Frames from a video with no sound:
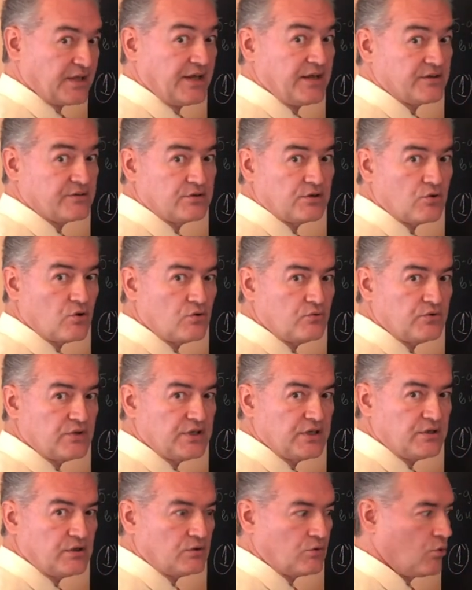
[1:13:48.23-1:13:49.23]
herring over
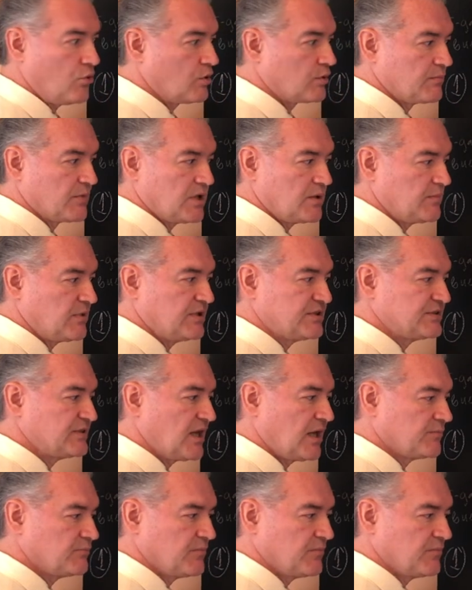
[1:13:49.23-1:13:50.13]
here, or maybe it's not.